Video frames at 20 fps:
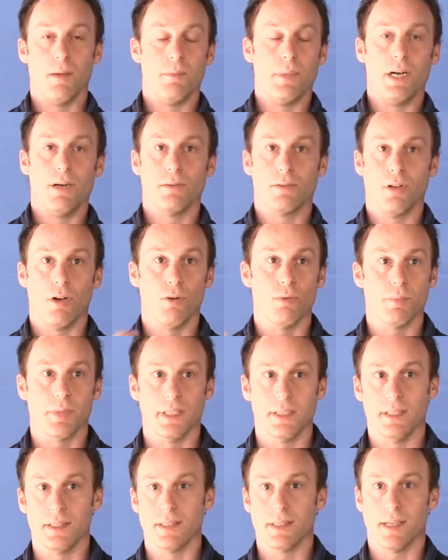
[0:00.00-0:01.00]
about
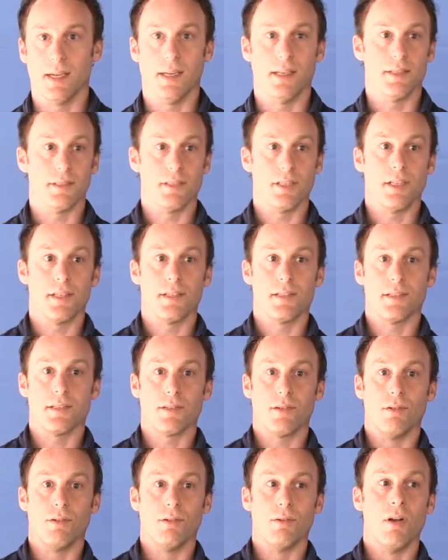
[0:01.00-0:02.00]
open
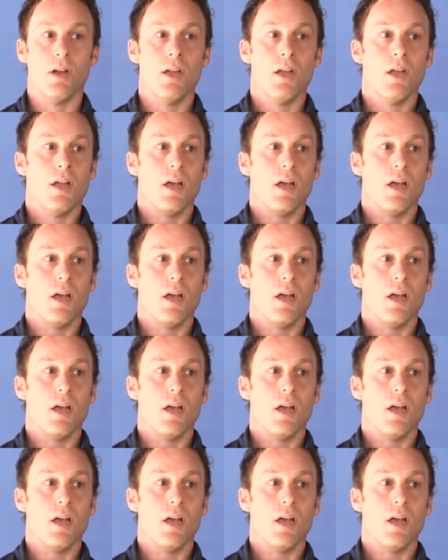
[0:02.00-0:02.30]
intelligence or